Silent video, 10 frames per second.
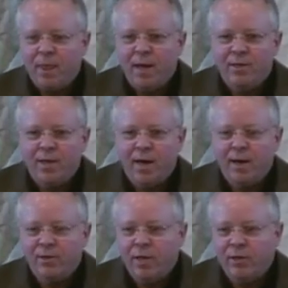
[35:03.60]
He said
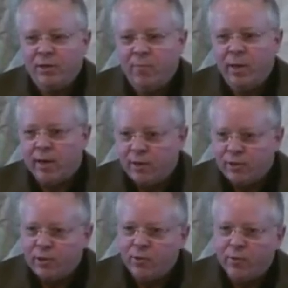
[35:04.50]
he's committed
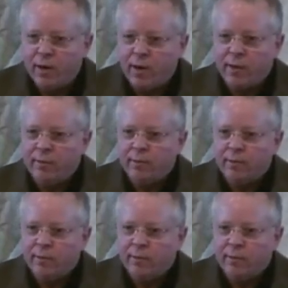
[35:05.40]
to